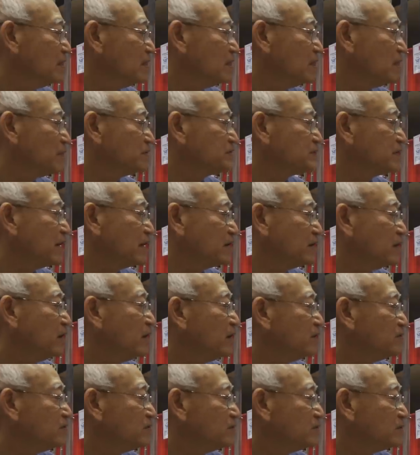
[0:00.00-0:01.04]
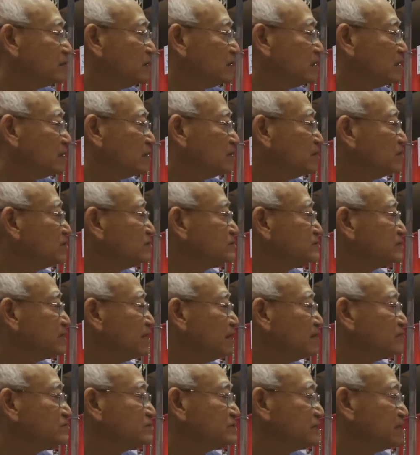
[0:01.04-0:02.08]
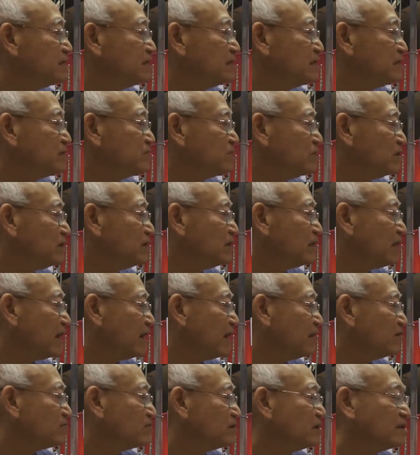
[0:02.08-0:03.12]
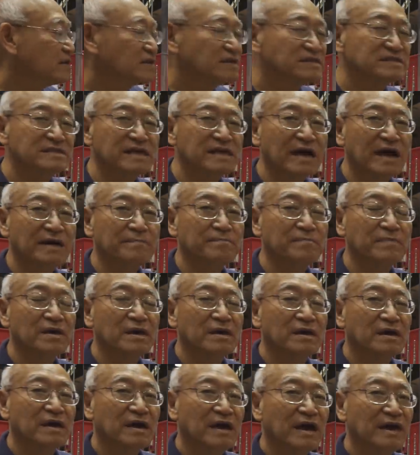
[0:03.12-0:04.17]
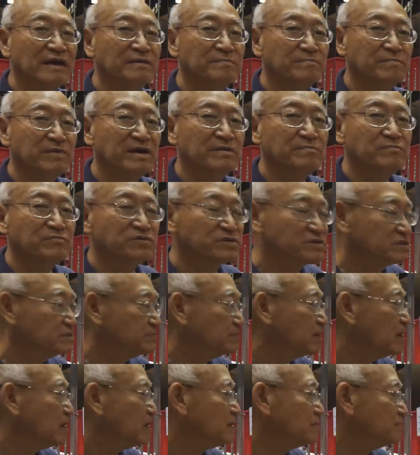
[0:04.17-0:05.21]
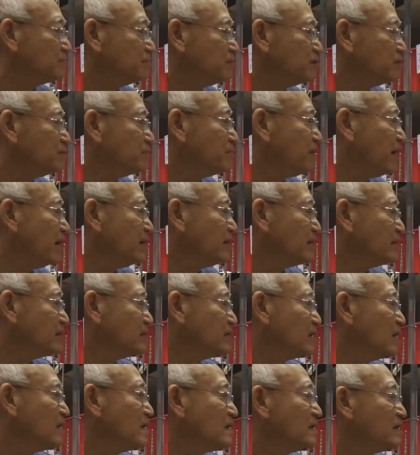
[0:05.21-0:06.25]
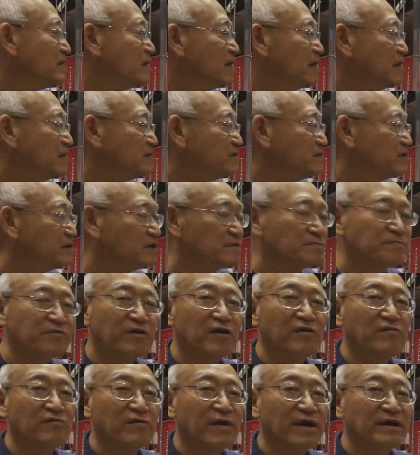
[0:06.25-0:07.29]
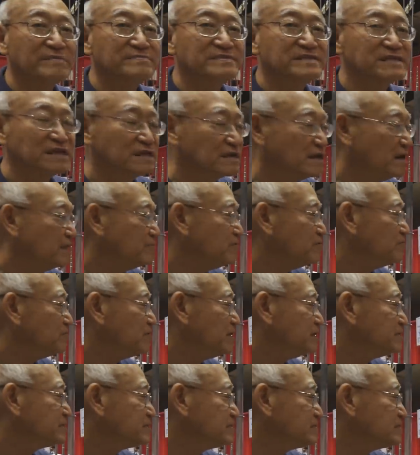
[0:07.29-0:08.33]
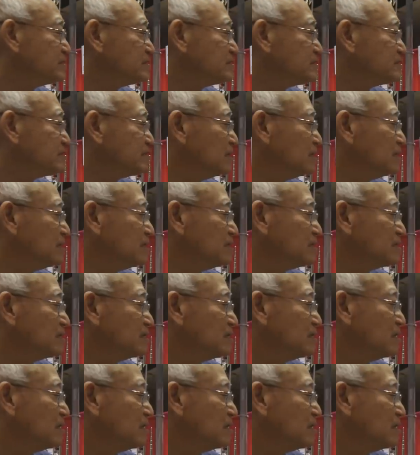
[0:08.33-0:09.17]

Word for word: Uh, it's got a 100 uh, hertz LCD readout and it's got eight memories uh, per band and you can program CW messages in it.